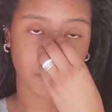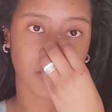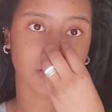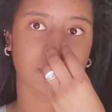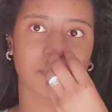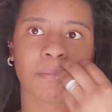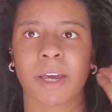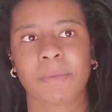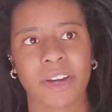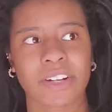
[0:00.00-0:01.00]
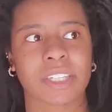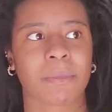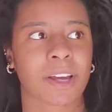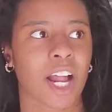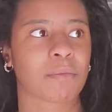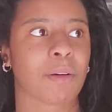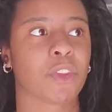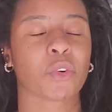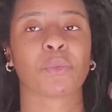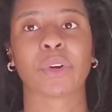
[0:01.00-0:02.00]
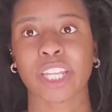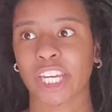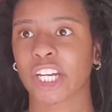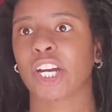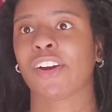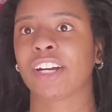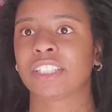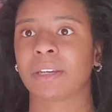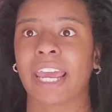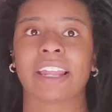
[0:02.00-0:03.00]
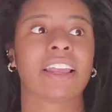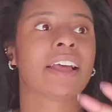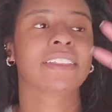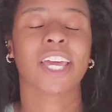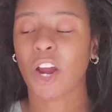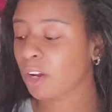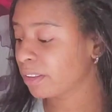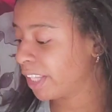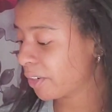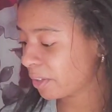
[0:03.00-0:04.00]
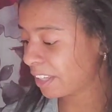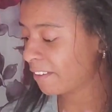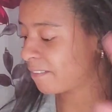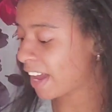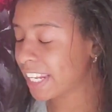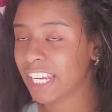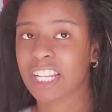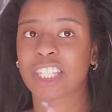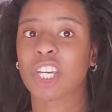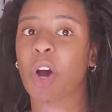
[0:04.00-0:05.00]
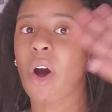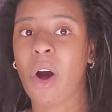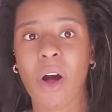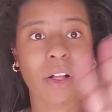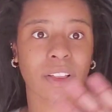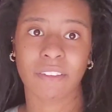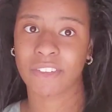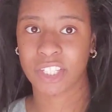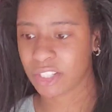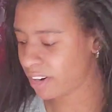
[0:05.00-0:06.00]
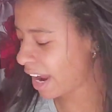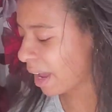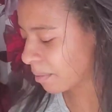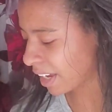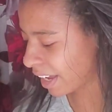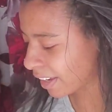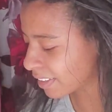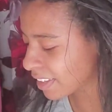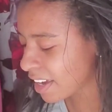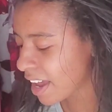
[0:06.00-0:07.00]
because my parents and my godmom, they're really encouraging and they are literally financing all of this crap, guys.